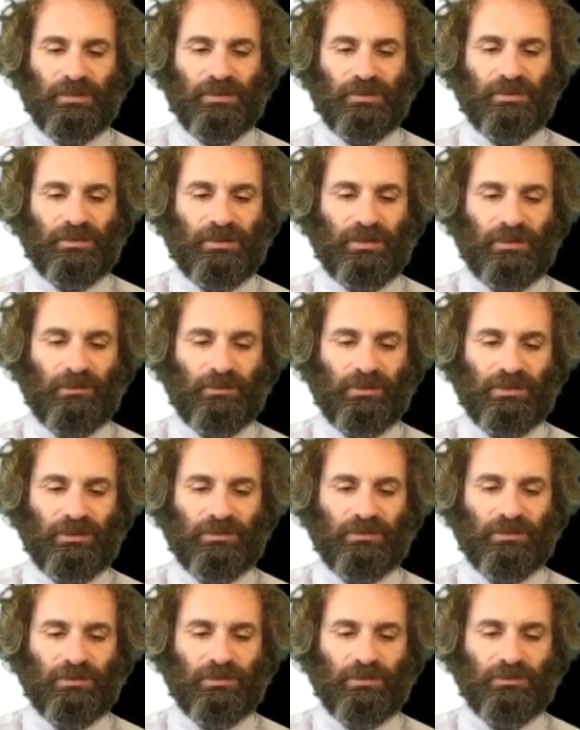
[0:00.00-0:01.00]
Now we need
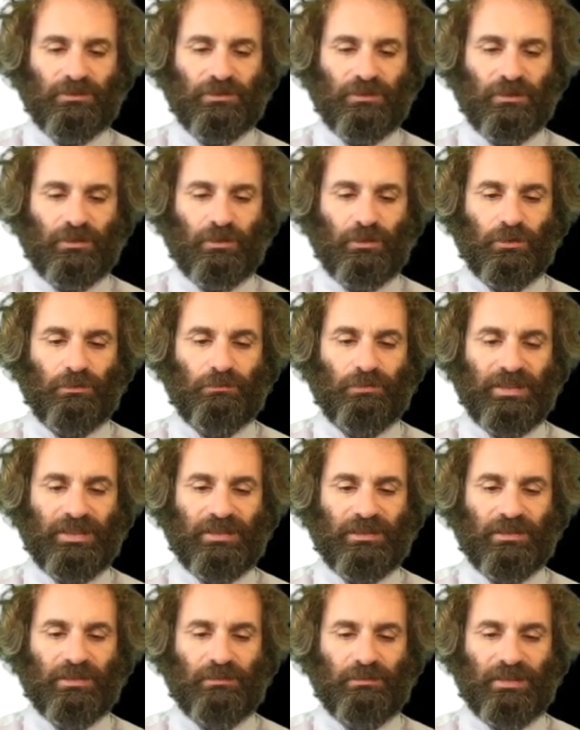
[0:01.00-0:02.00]
to use the load
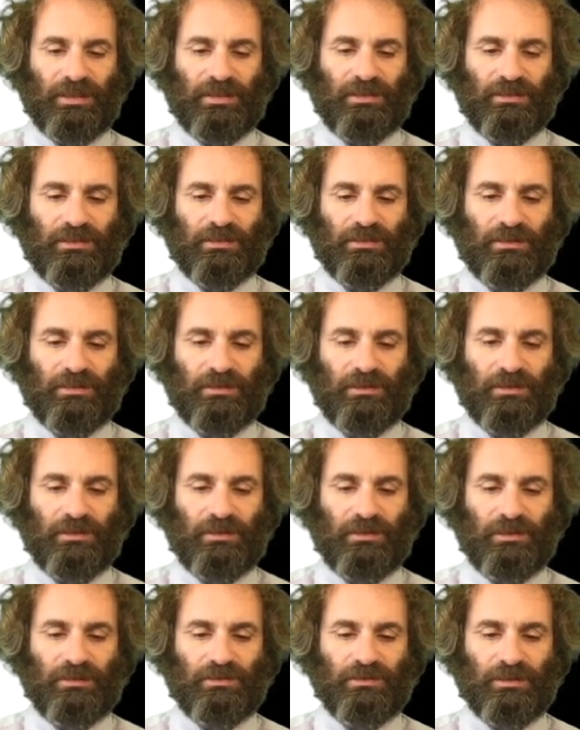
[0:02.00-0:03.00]
byte command,
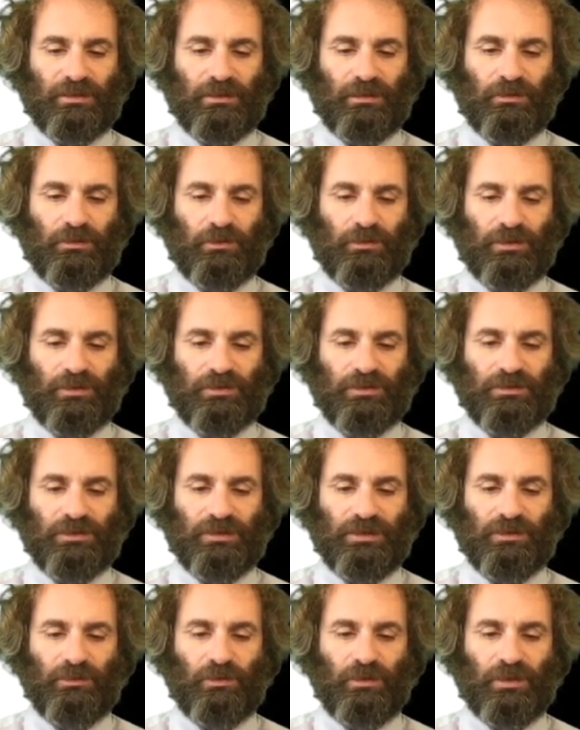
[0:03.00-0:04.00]
say to load into
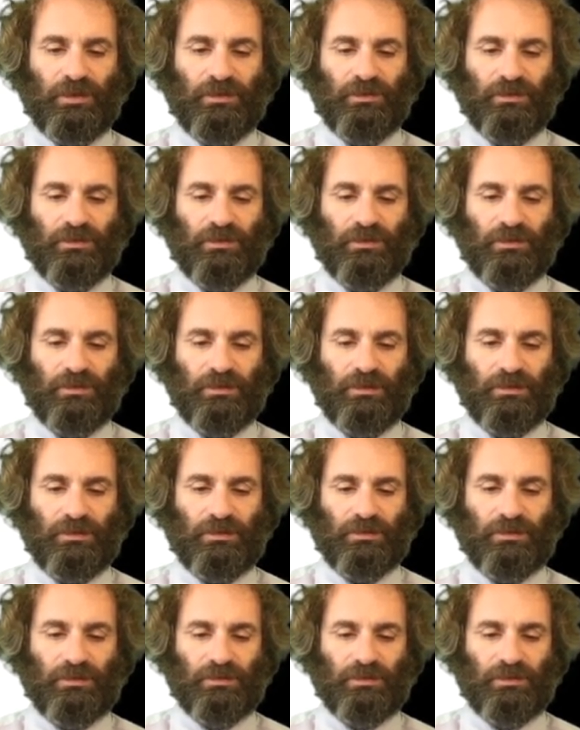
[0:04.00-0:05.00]
T1,
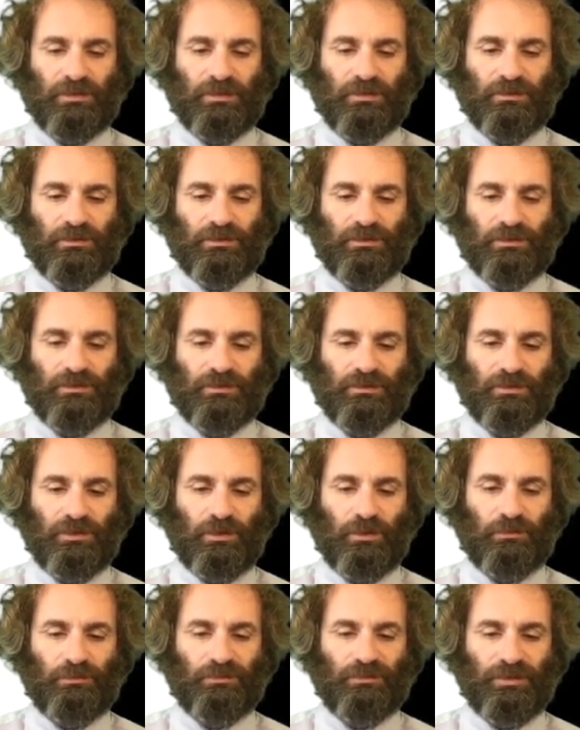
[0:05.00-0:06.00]

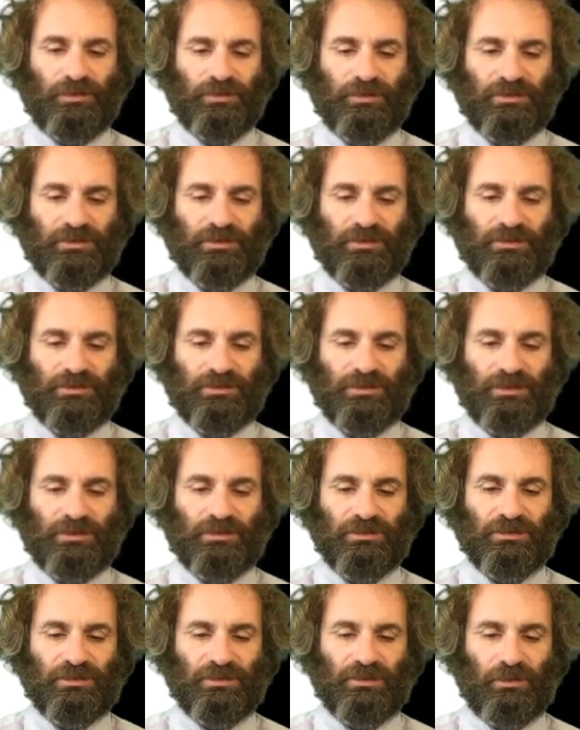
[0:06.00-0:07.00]
0 parentheses
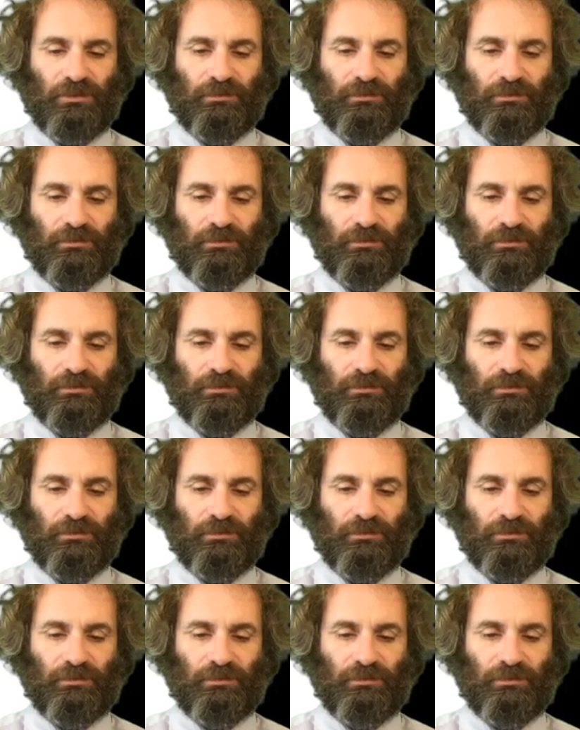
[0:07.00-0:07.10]
T0.